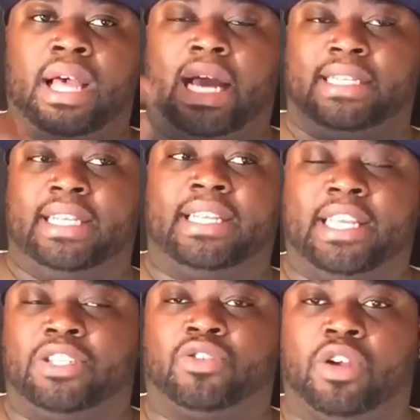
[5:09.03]
I didn't
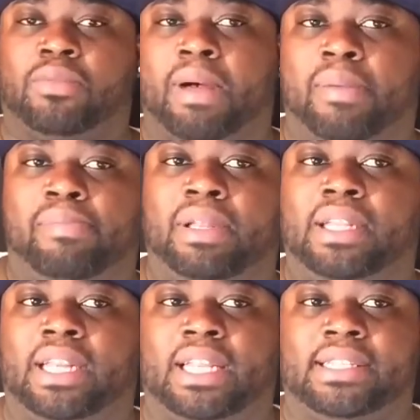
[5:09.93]
get struck by a
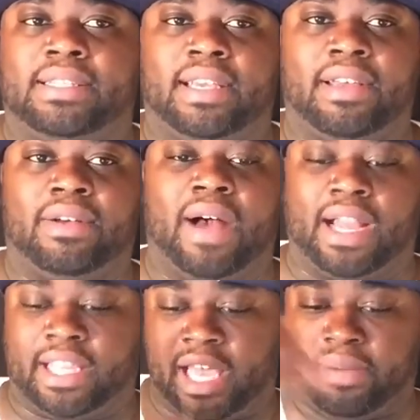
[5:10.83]
bullet until I
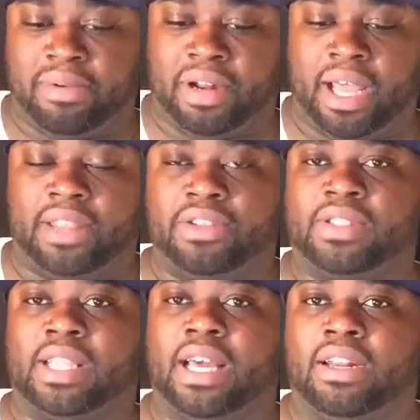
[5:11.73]
came on the other
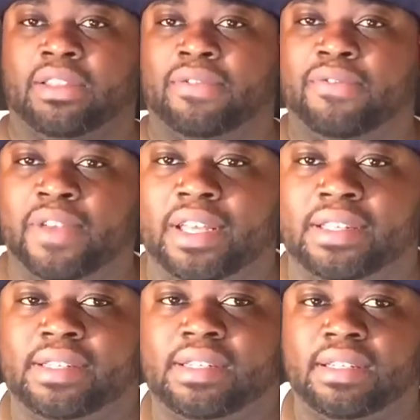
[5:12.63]
side of the
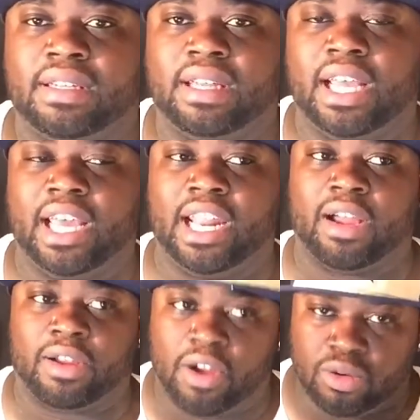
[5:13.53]
fence, and I
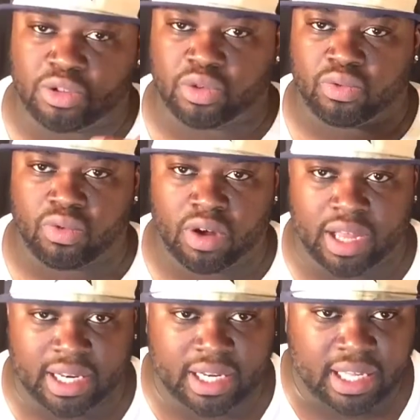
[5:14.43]
go to
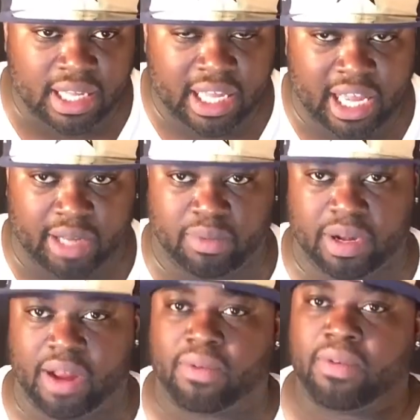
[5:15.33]
run, and when
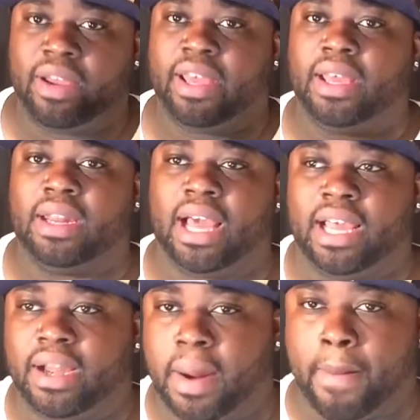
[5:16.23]
I ran, I
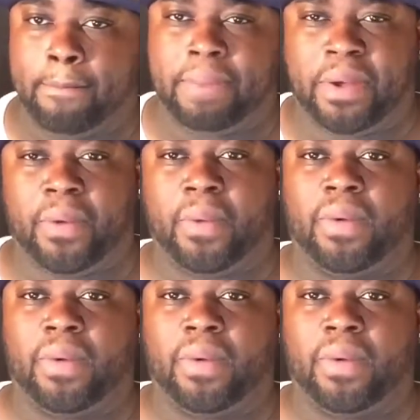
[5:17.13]
heard pew!